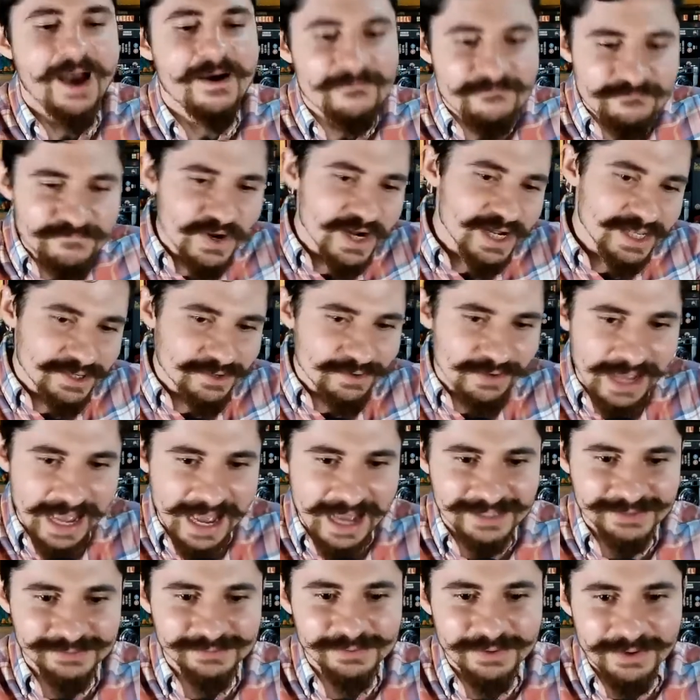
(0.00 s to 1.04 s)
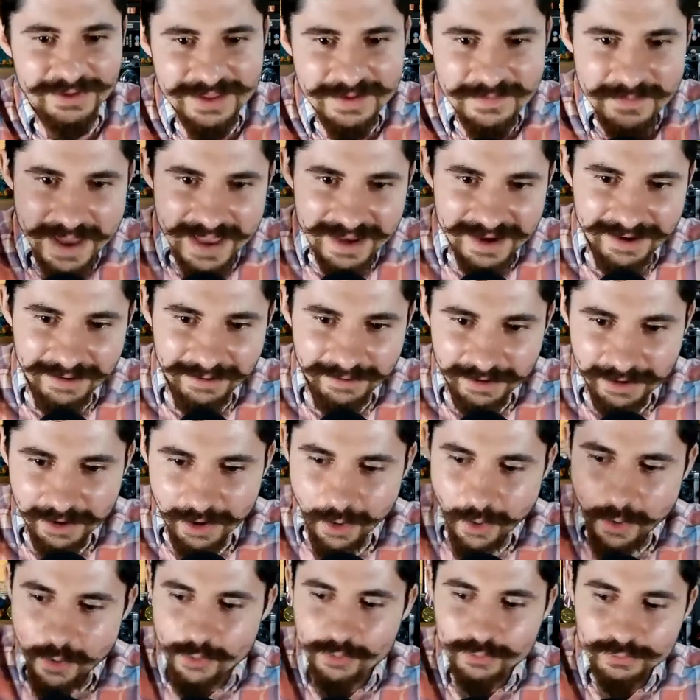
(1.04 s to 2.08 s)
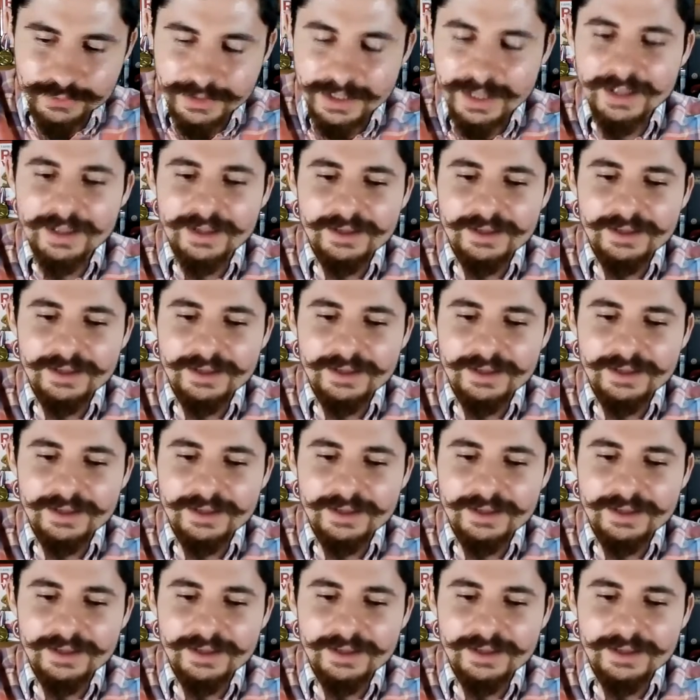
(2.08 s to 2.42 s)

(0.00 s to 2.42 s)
Fuck you guys. We're gonna make our own,